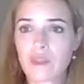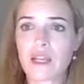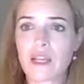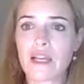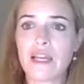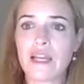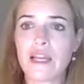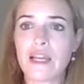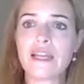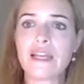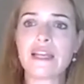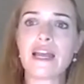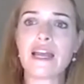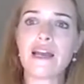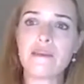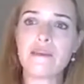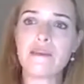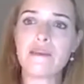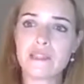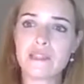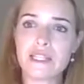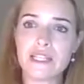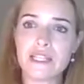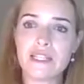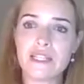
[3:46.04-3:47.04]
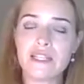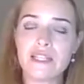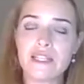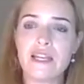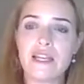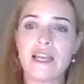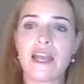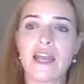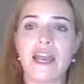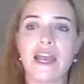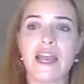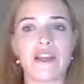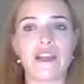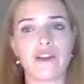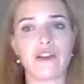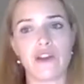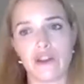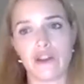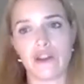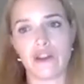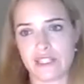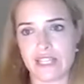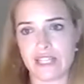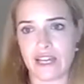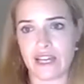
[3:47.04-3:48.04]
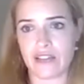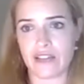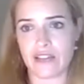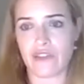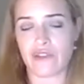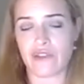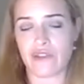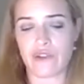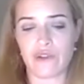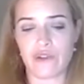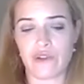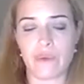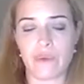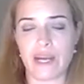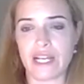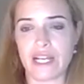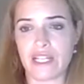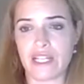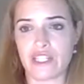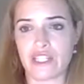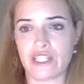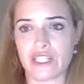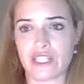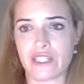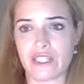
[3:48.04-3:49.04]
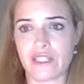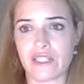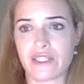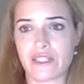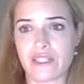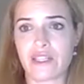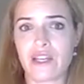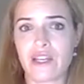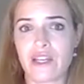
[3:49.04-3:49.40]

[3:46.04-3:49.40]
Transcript: it comes in and it goes out through wages.